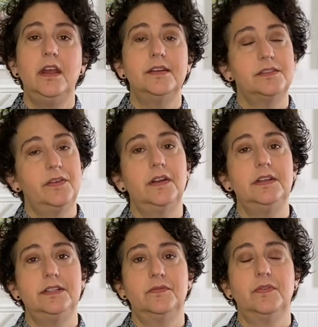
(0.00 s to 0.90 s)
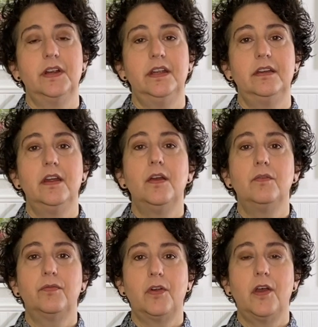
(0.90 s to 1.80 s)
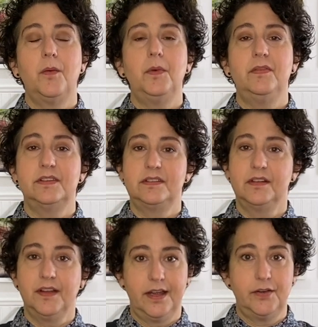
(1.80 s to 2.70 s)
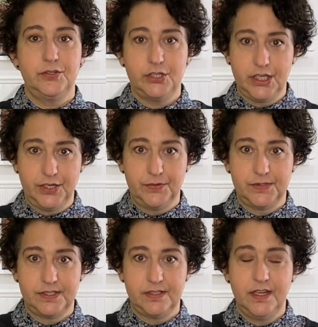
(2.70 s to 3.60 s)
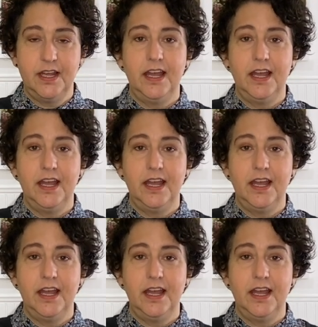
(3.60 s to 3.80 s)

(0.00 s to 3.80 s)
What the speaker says: is very different from the stiletto shoes.